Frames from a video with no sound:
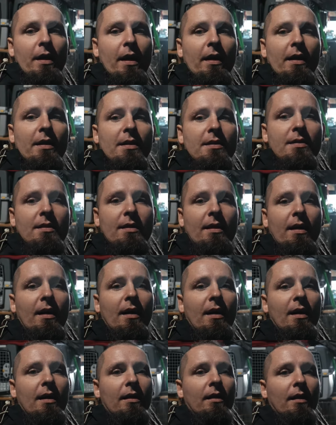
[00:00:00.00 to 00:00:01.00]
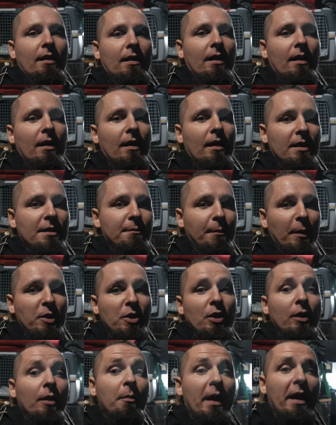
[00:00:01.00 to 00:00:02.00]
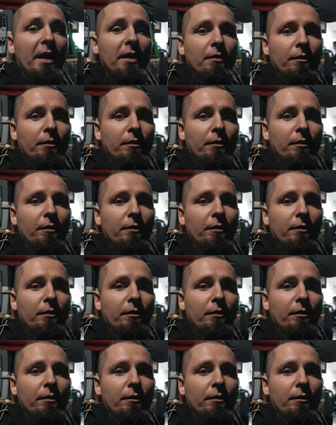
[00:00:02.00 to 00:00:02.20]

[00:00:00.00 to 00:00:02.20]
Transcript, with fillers: nice car, uh, specially made